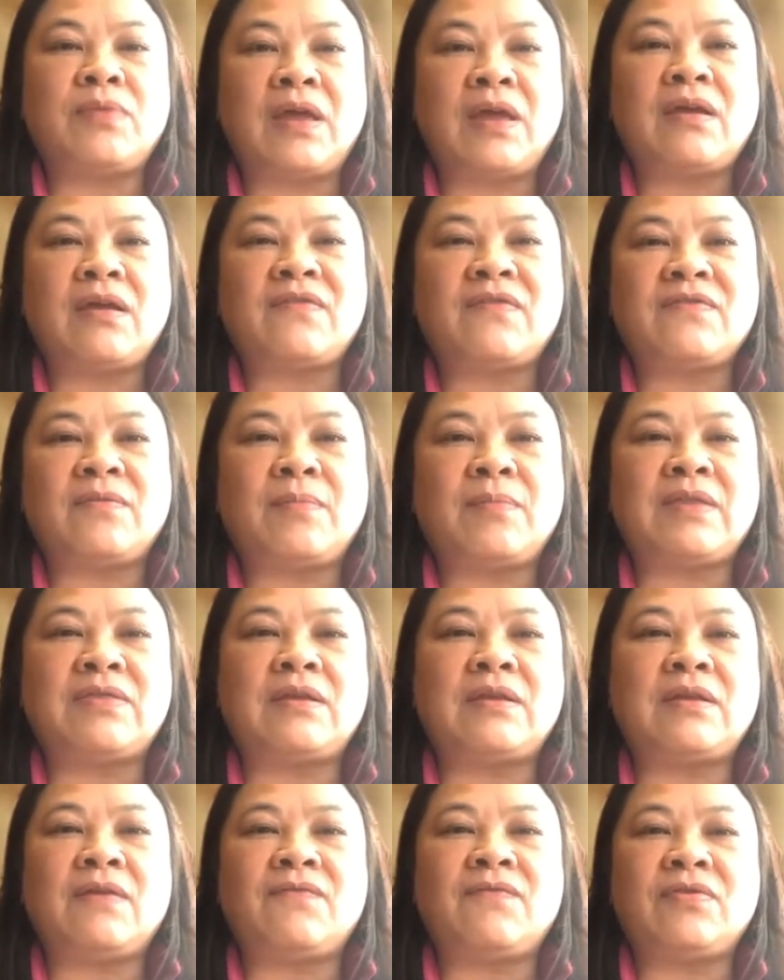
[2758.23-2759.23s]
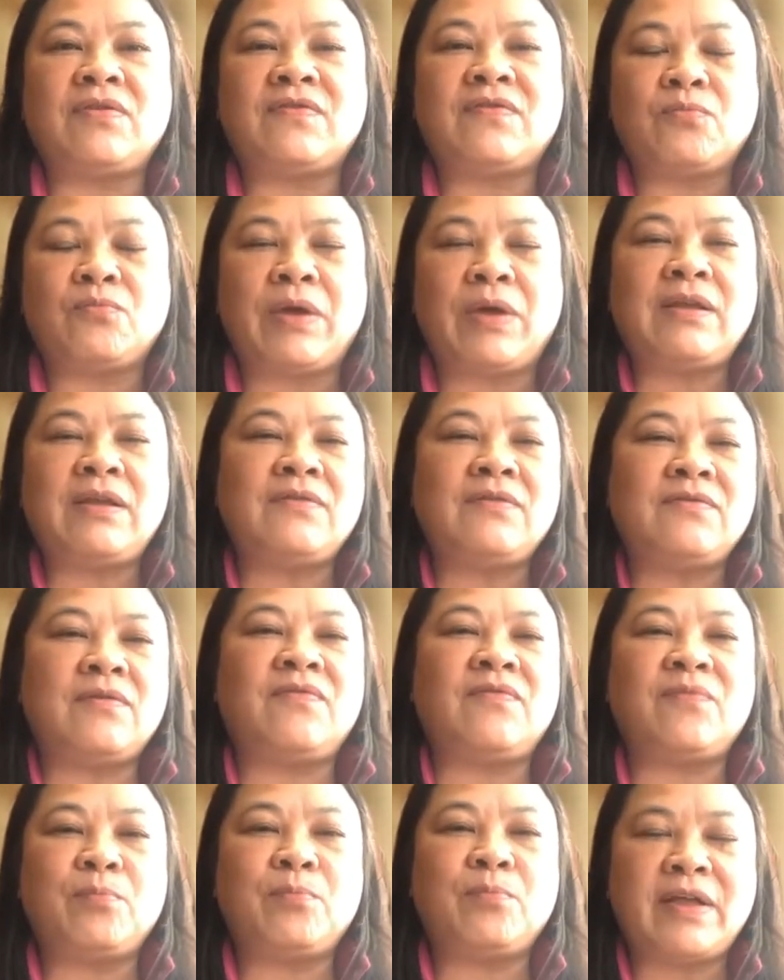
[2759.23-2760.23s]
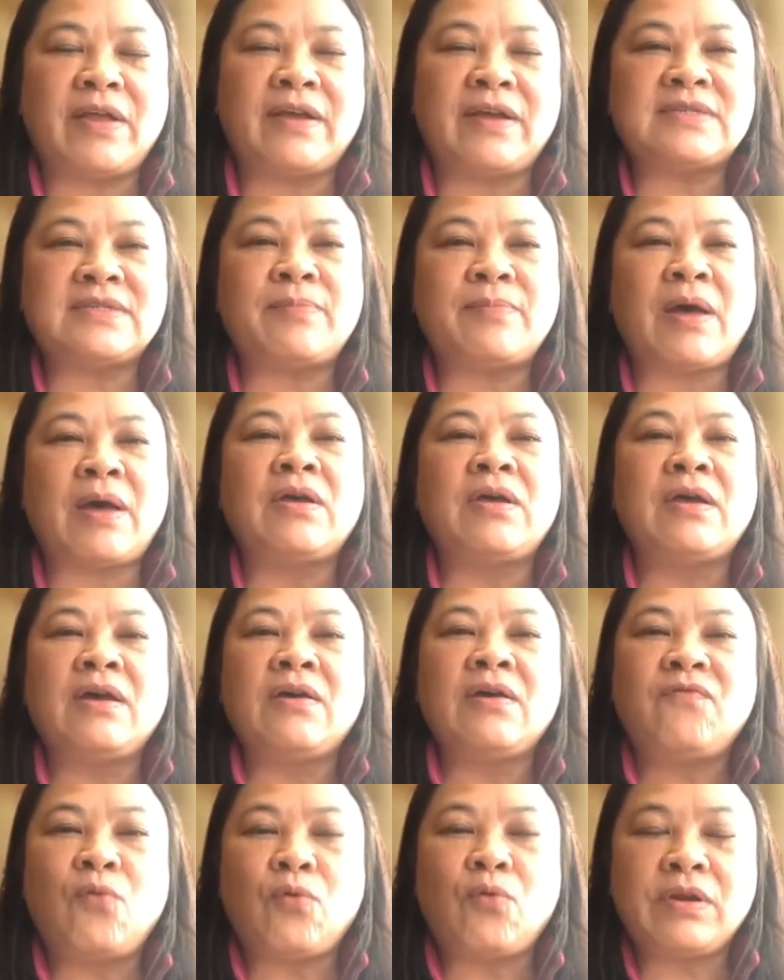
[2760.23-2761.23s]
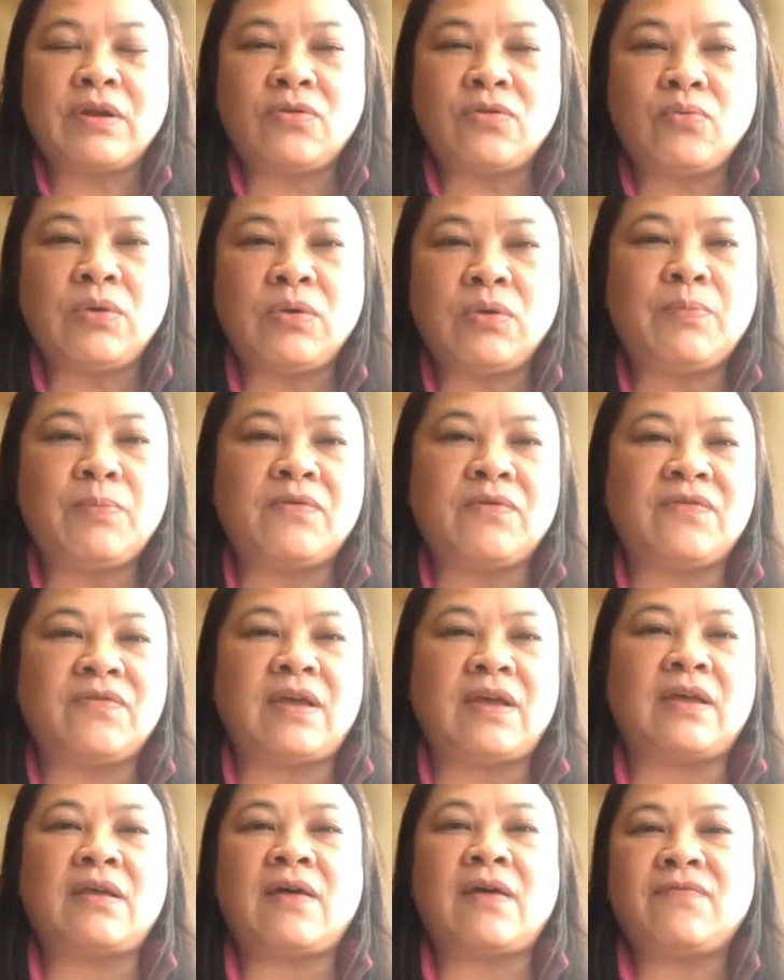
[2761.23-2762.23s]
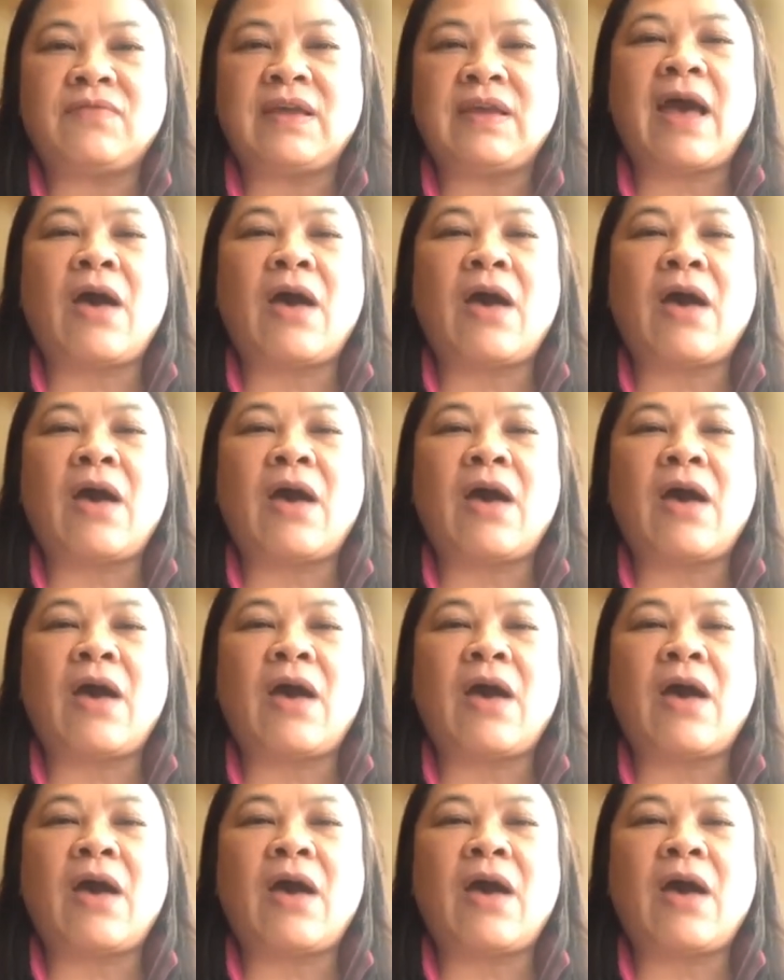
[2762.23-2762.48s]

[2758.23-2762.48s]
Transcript: they estimate that if this went into place, about 43% of the